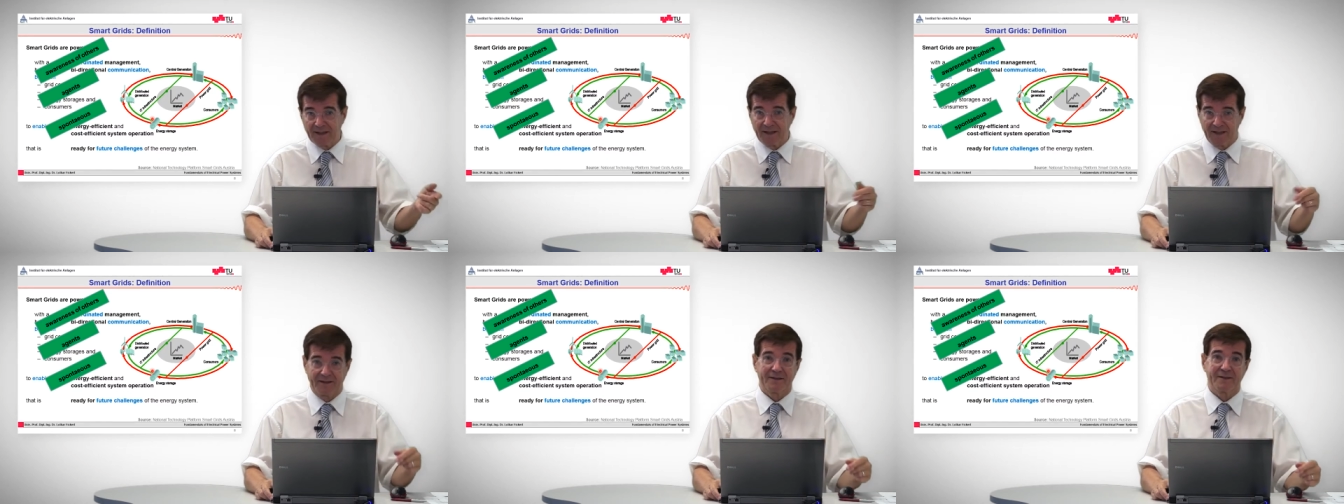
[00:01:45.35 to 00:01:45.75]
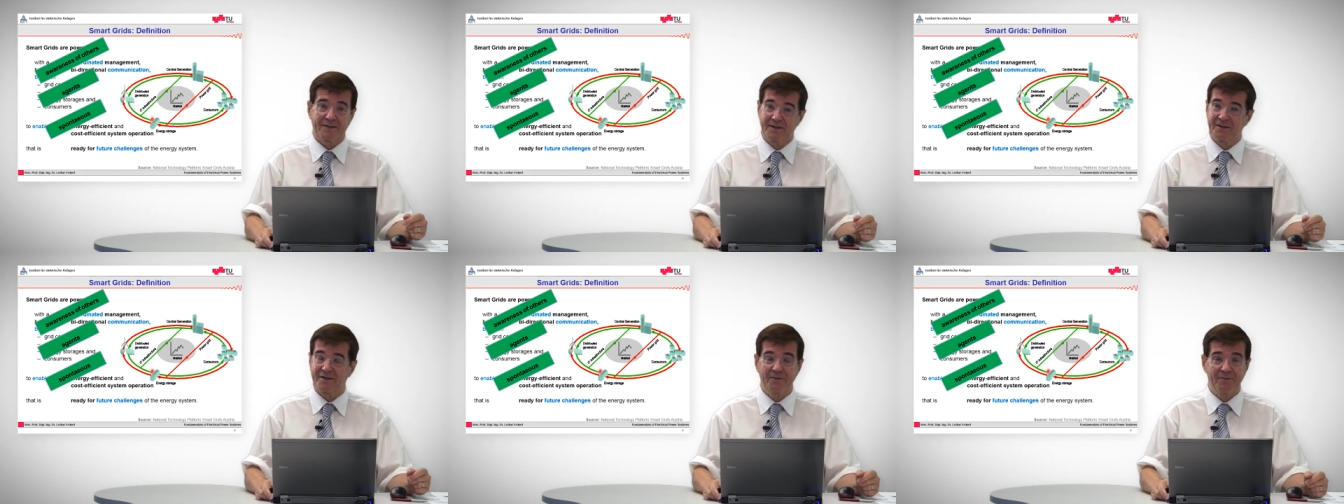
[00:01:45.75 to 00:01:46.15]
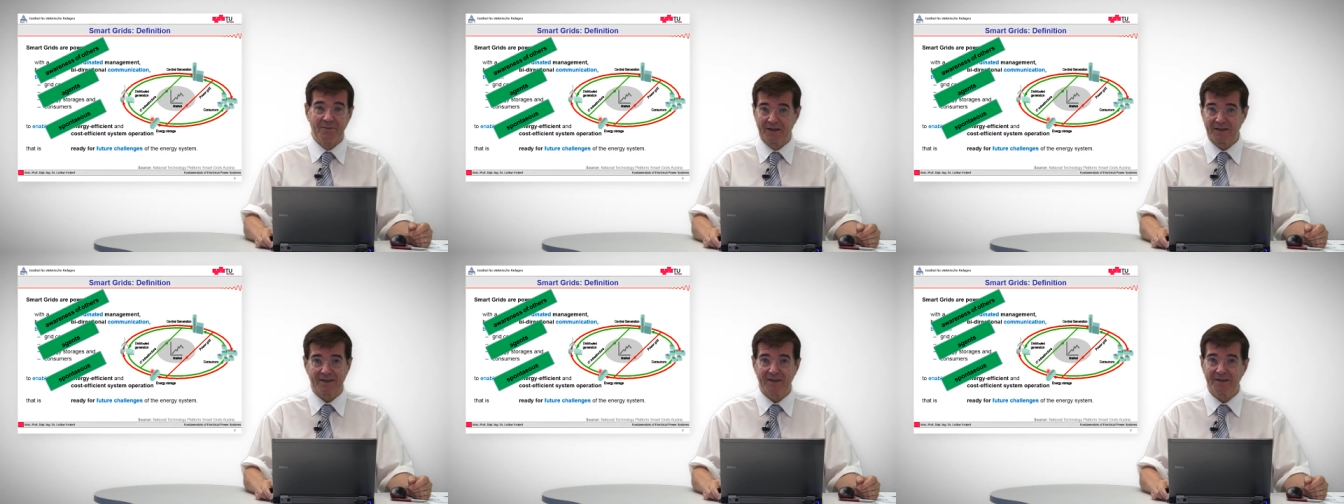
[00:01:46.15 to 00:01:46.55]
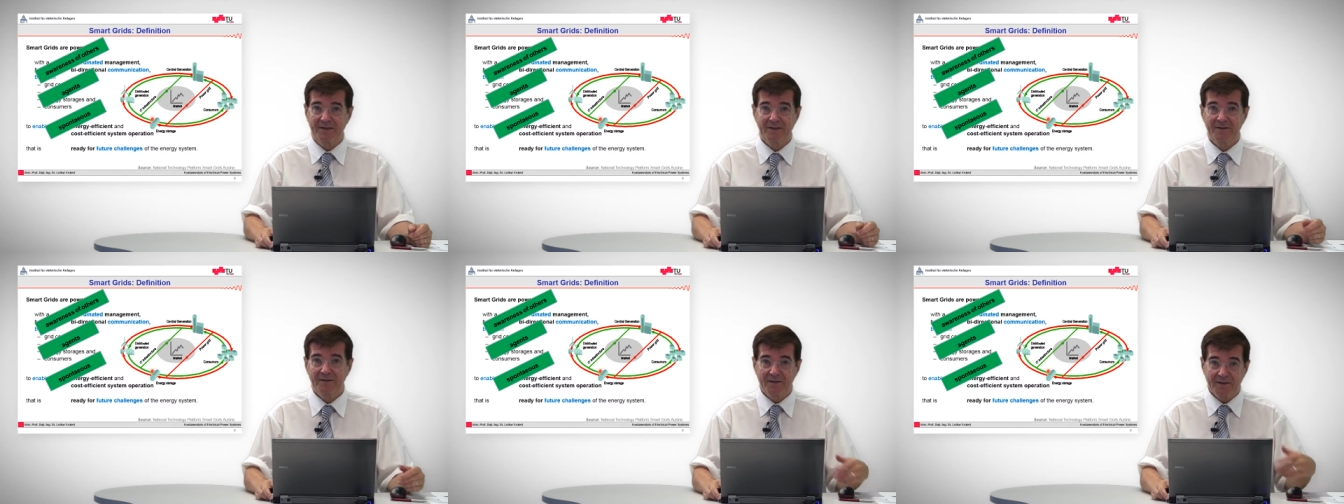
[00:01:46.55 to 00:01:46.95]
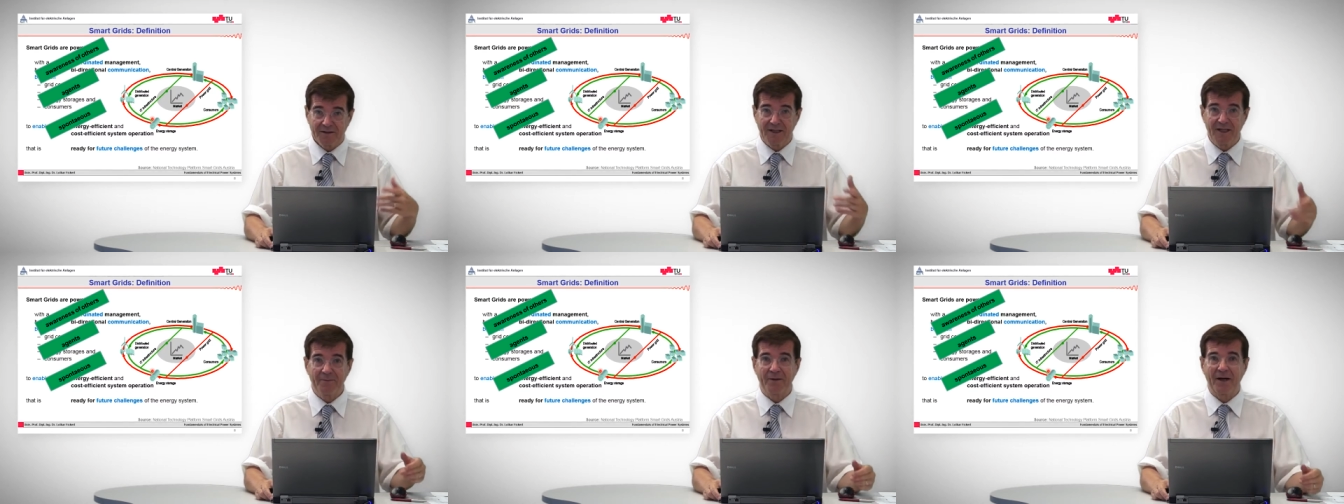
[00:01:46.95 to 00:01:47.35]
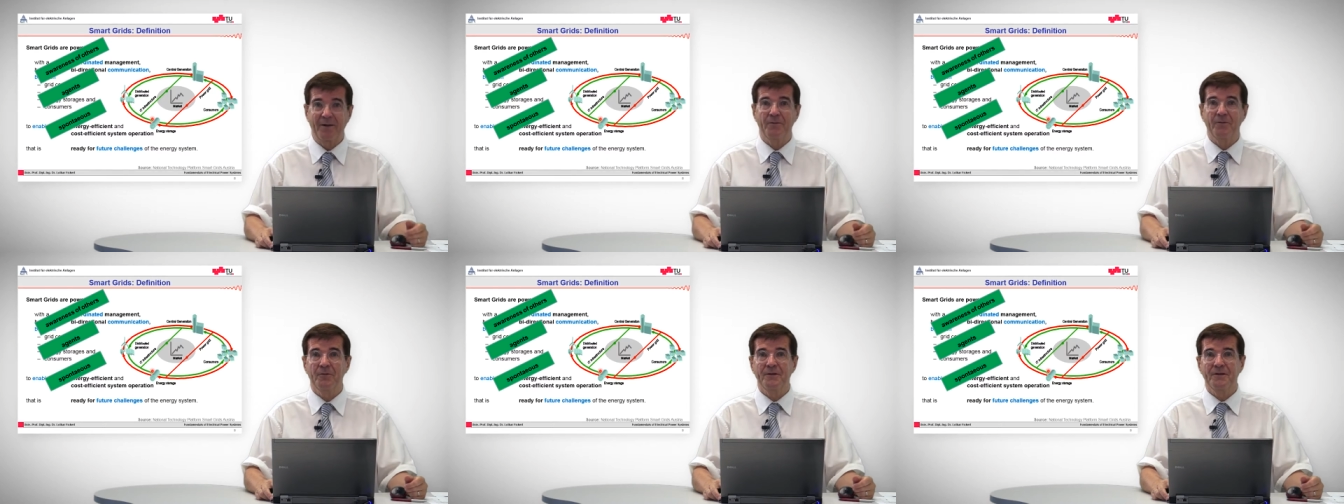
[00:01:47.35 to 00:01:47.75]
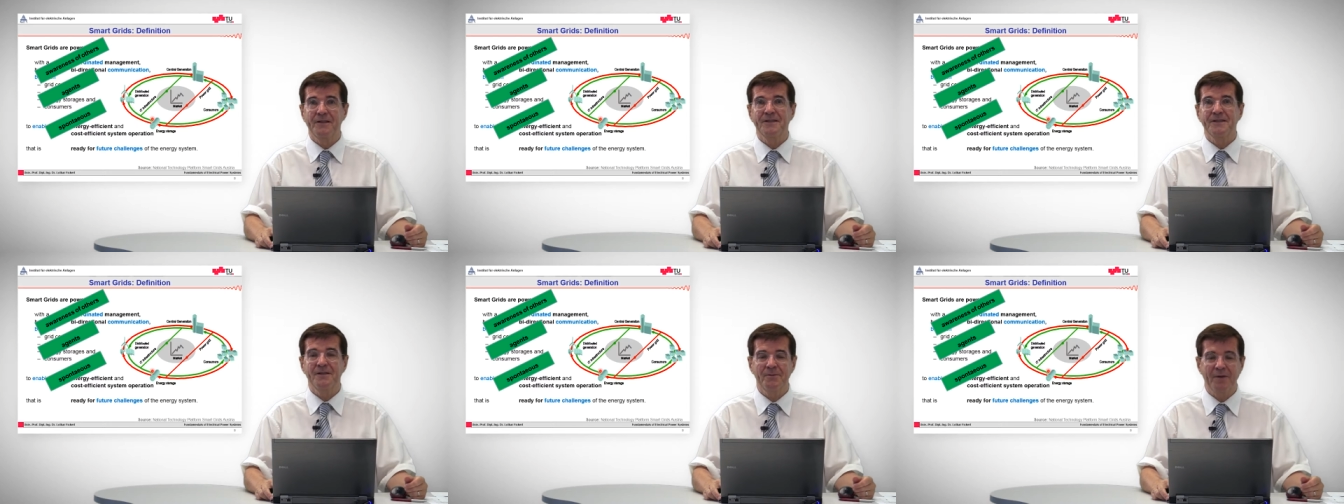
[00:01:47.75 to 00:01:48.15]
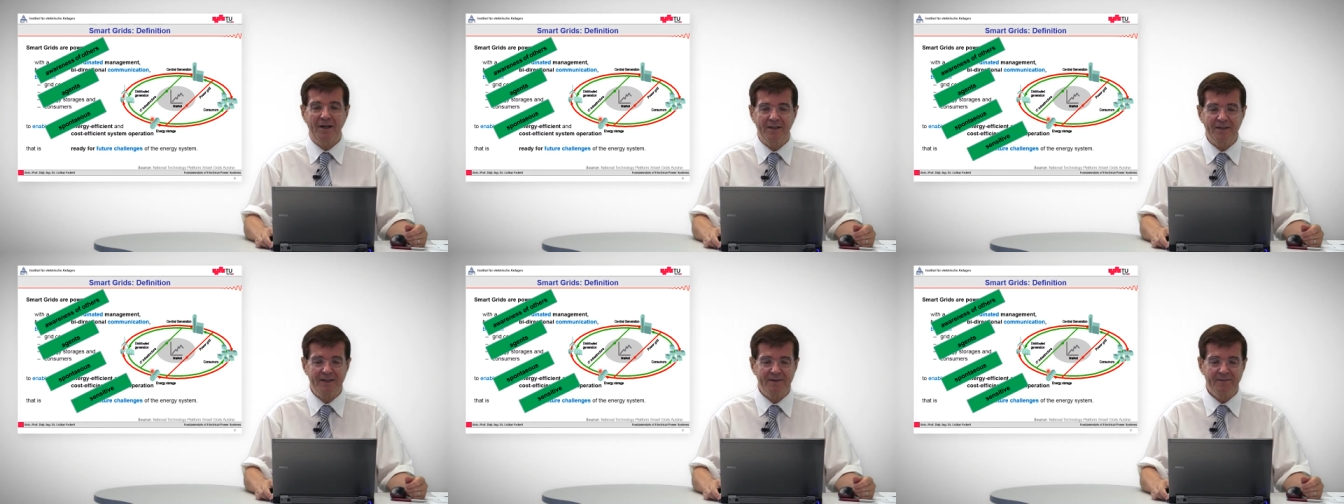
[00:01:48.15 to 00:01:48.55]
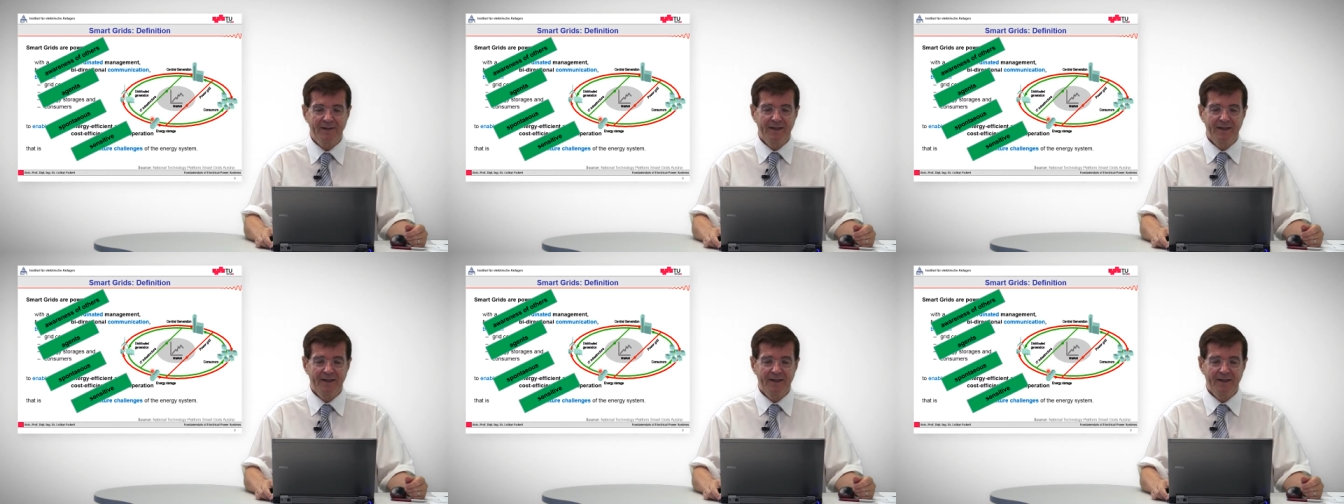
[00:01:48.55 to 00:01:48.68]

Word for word: and the system must keep up with these demands,